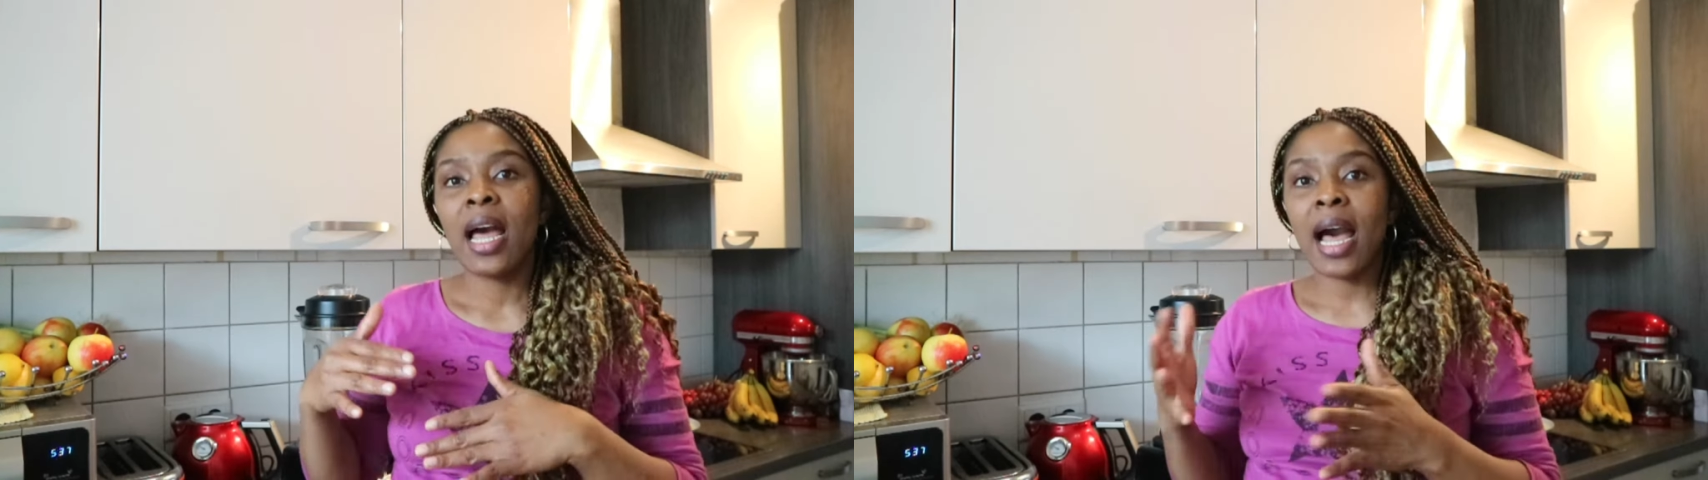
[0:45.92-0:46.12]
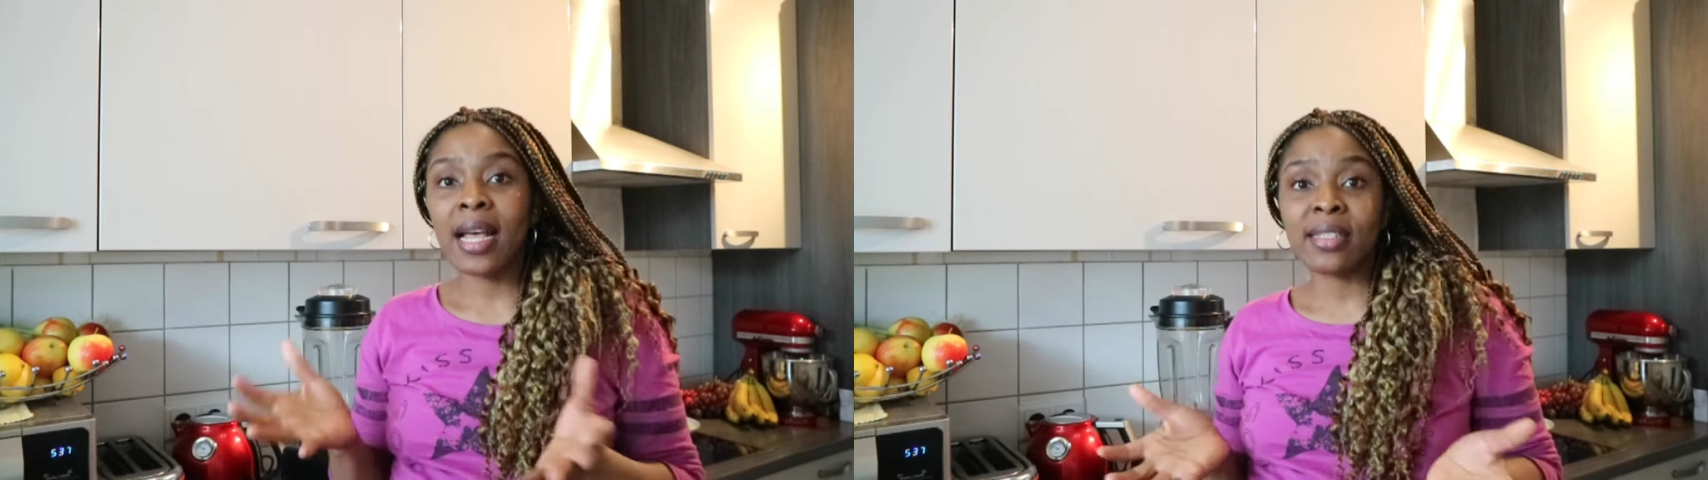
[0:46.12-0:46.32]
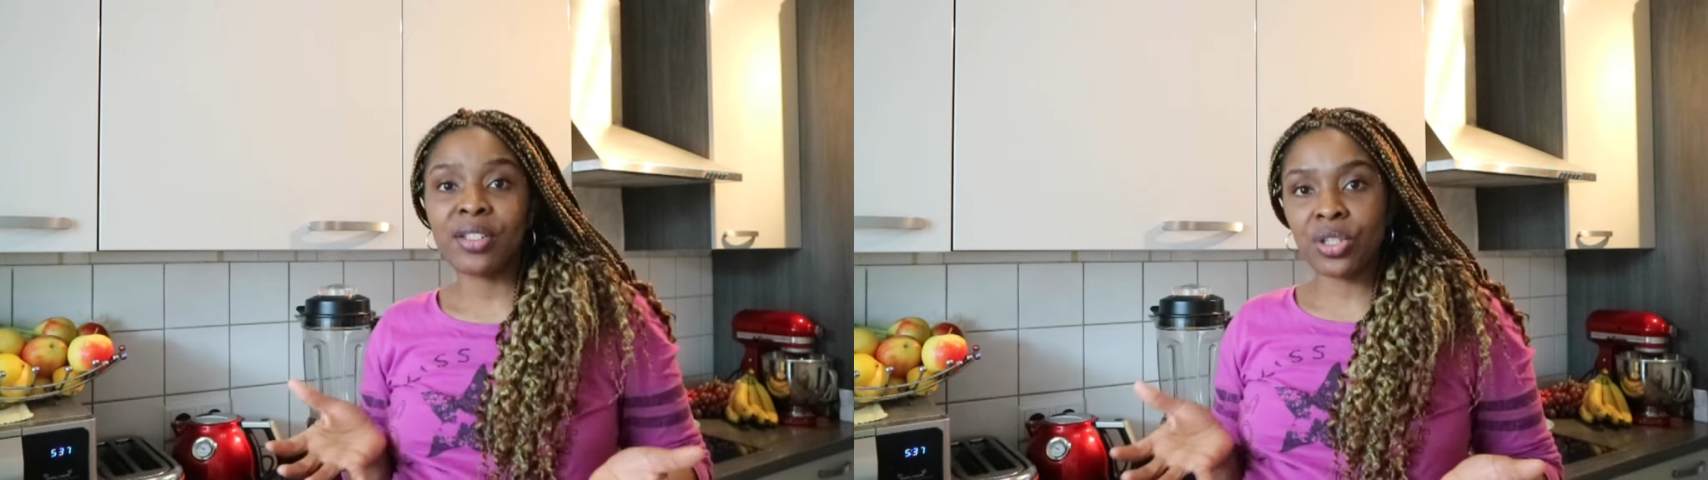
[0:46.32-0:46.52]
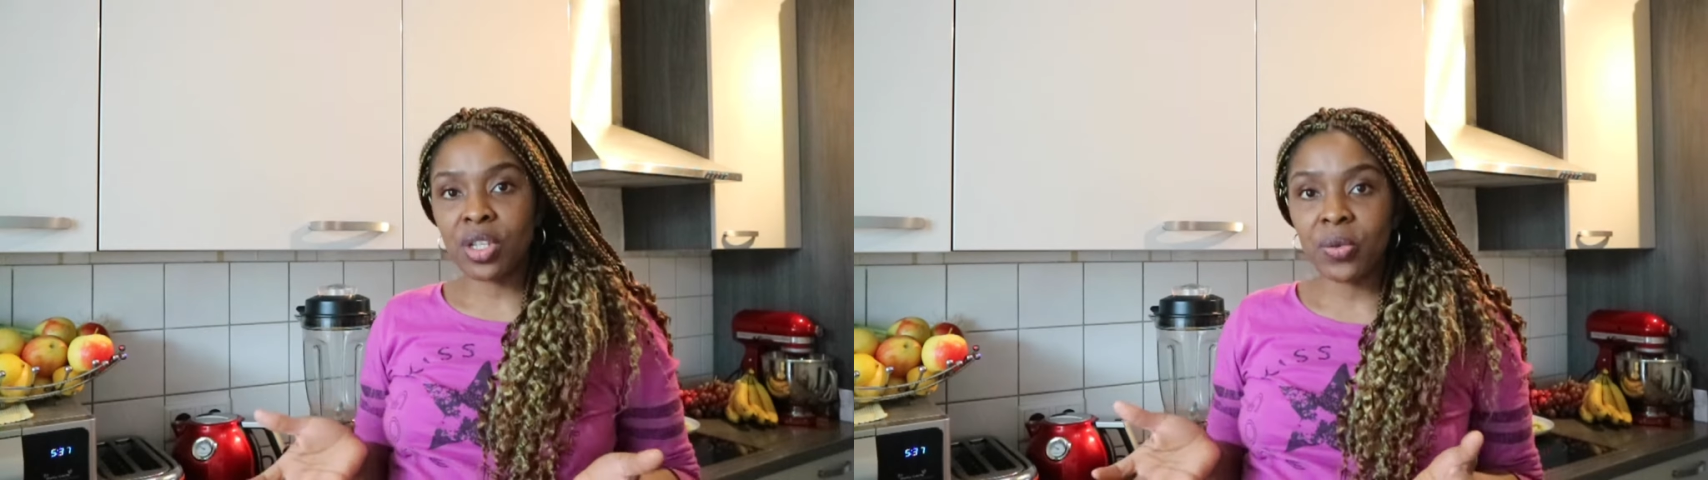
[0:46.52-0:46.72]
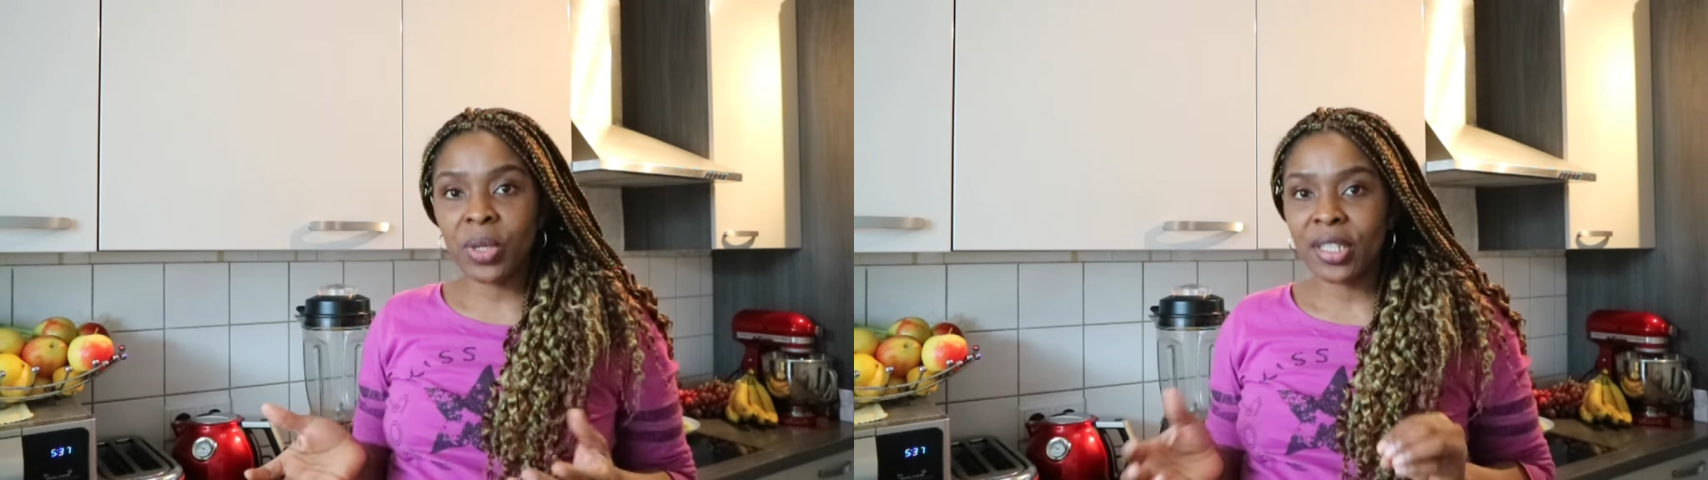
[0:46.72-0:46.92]
as a
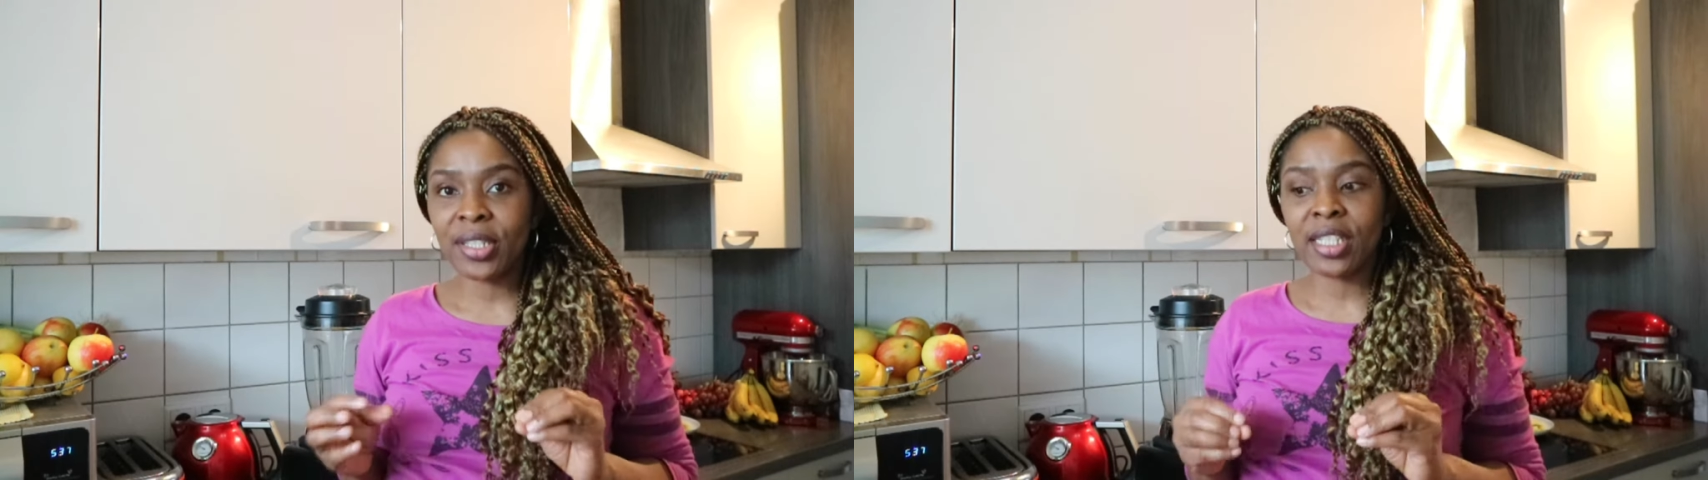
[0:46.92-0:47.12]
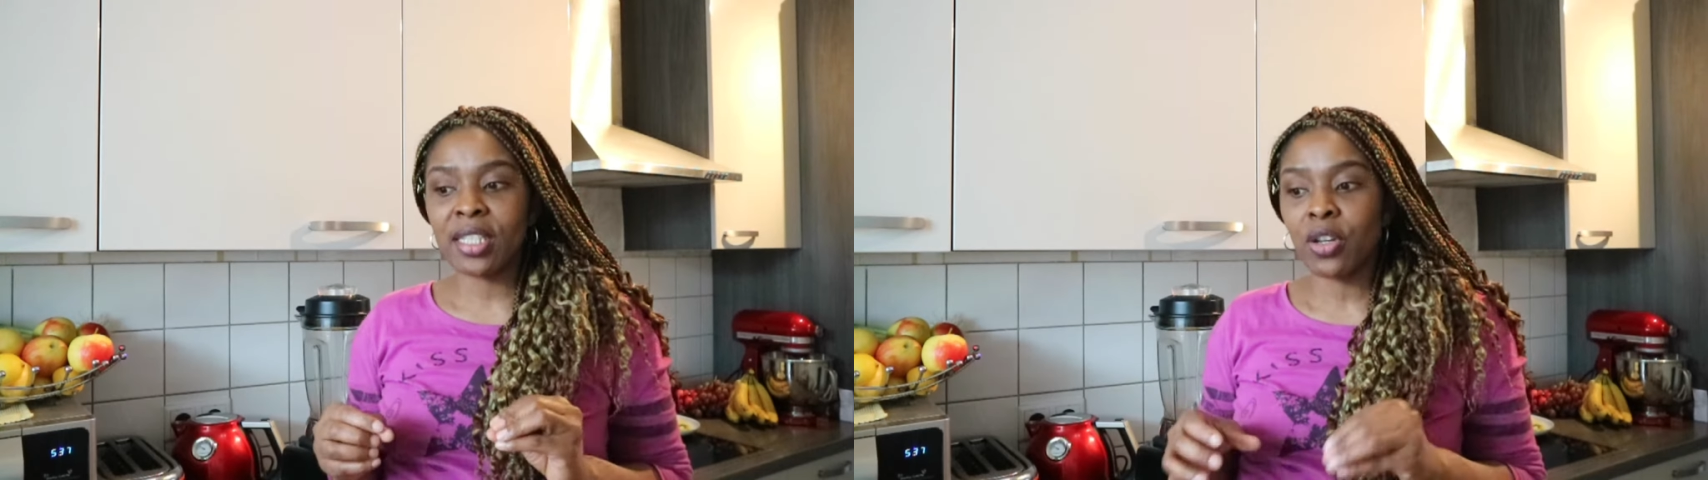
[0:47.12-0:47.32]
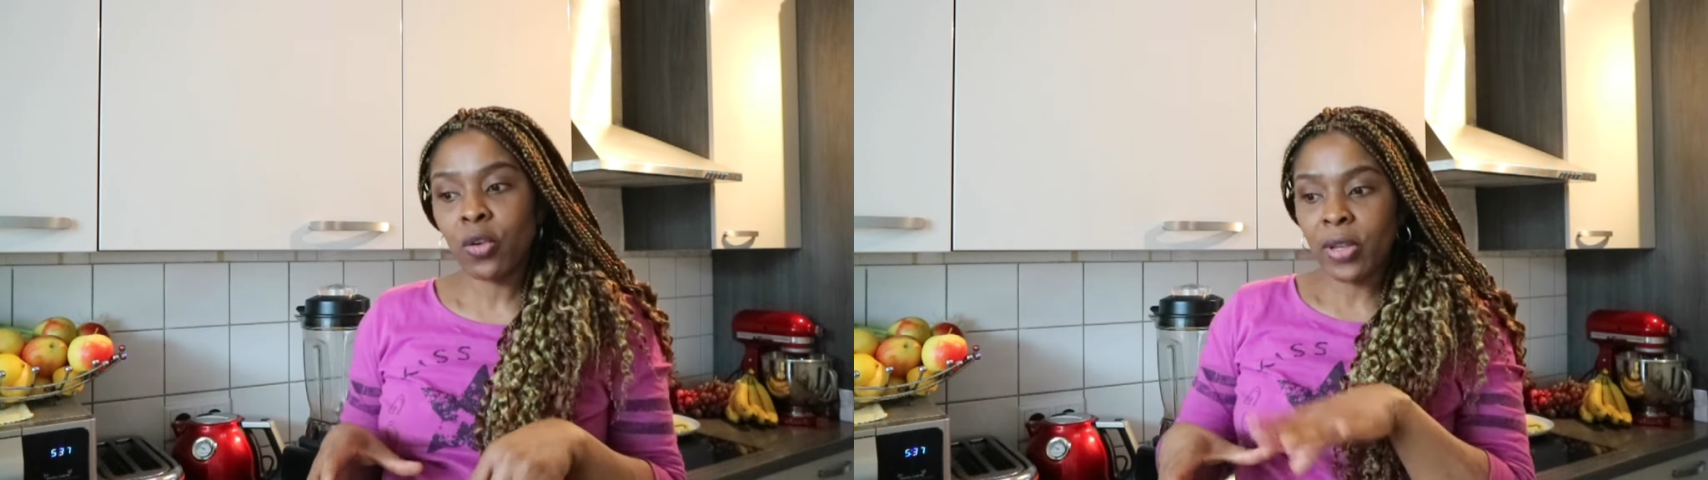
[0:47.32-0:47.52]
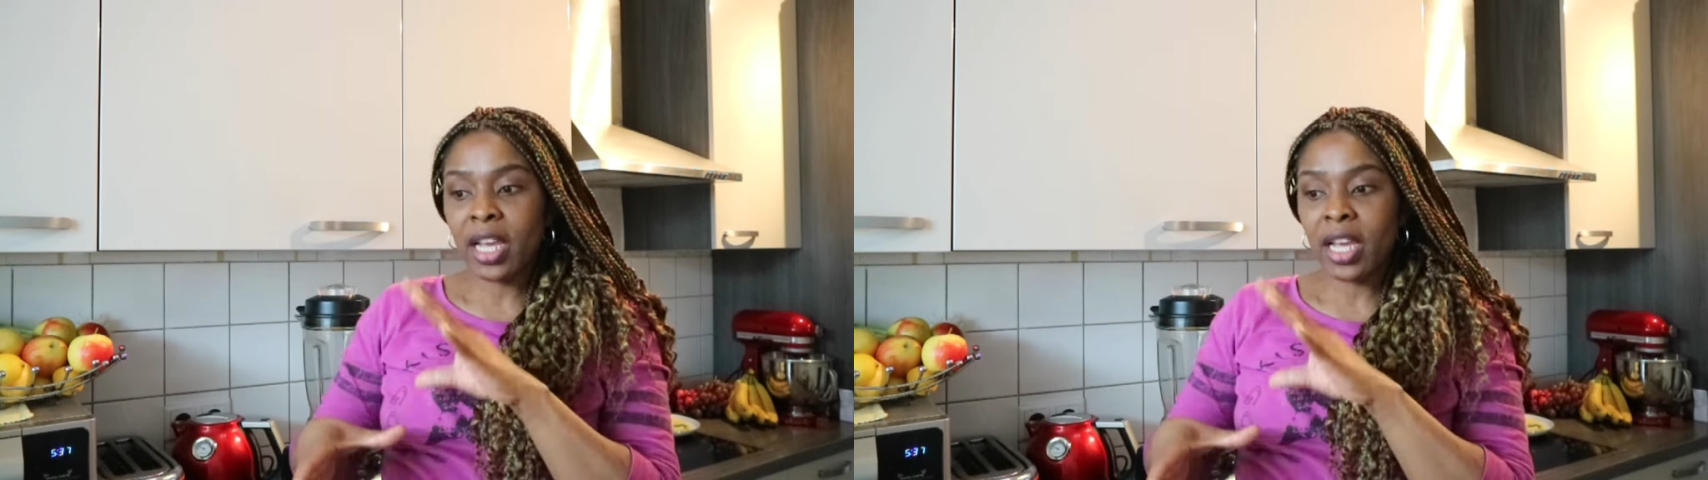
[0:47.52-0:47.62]
cereal instead of